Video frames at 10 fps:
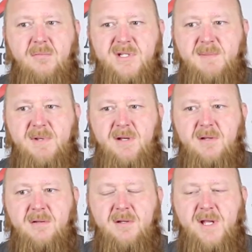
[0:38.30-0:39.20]
must have
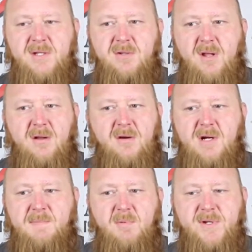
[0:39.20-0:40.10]
been not too long ago,
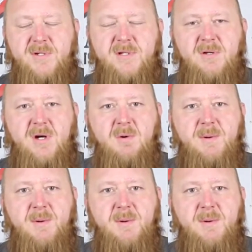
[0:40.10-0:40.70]
a couple weeks or so ago,